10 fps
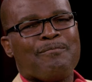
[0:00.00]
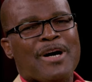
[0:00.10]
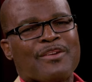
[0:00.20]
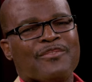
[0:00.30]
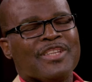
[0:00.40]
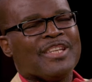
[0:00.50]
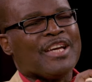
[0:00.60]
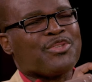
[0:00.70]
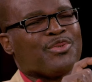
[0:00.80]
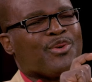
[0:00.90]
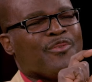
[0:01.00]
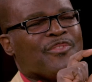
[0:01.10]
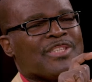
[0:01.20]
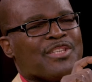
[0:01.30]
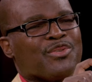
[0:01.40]
part of the national
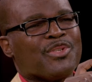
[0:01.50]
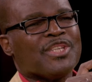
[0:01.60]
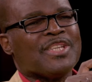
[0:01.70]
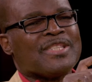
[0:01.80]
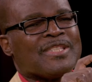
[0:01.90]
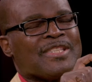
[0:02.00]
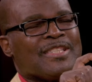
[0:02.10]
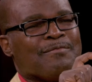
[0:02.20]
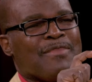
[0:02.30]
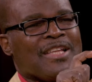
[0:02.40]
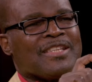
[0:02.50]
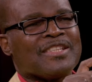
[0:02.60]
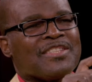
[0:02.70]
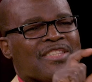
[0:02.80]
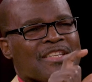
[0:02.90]
conversation in a systematic,
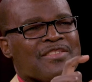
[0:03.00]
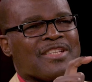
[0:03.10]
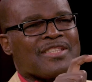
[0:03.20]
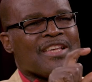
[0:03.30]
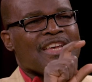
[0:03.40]
serious